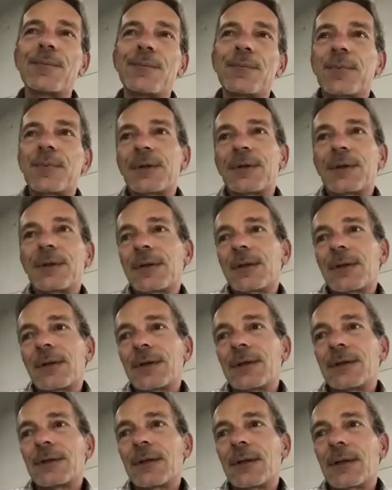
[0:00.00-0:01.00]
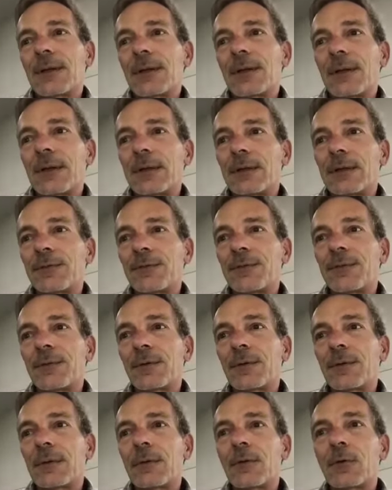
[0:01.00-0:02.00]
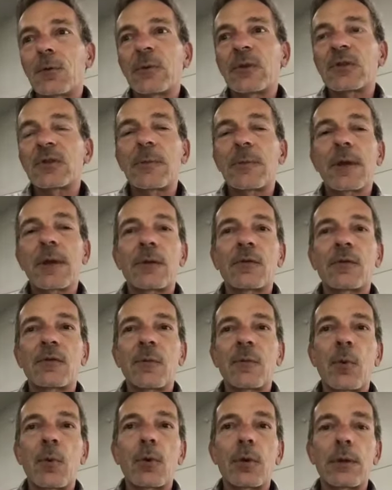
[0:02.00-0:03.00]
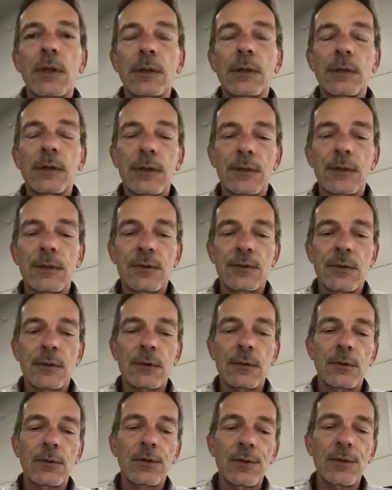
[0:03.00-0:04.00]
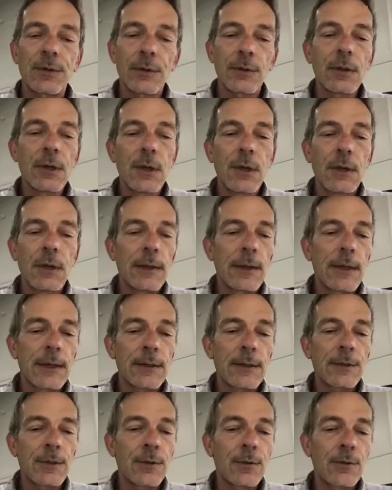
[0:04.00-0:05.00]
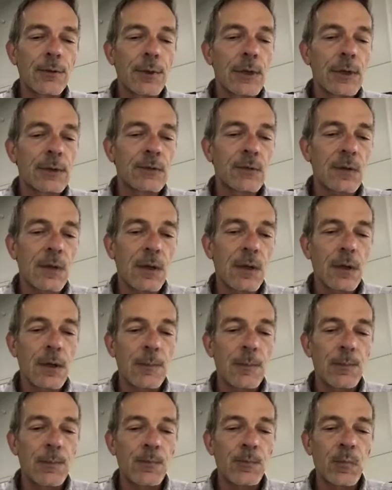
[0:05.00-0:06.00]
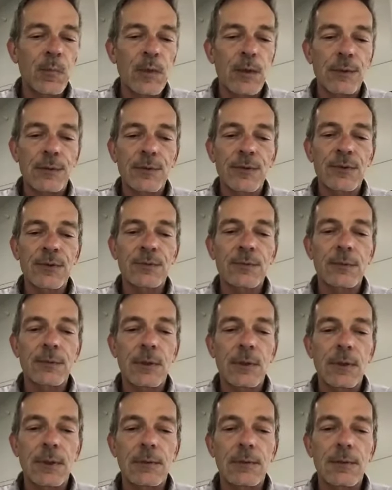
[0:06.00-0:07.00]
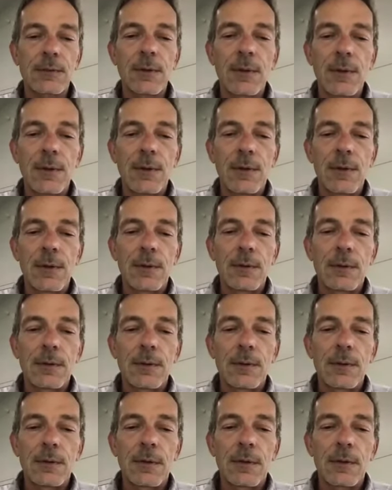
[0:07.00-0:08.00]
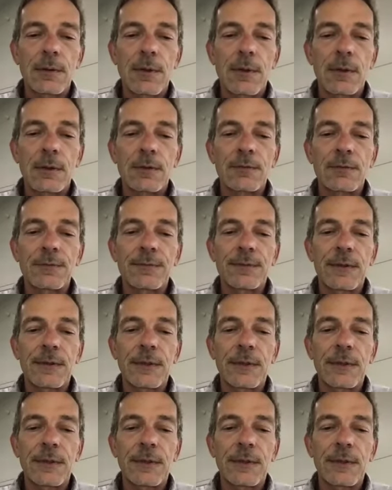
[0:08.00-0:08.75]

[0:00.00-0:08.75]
But I feel enormous amount of support, like I said earlier, and I know that there's a lot of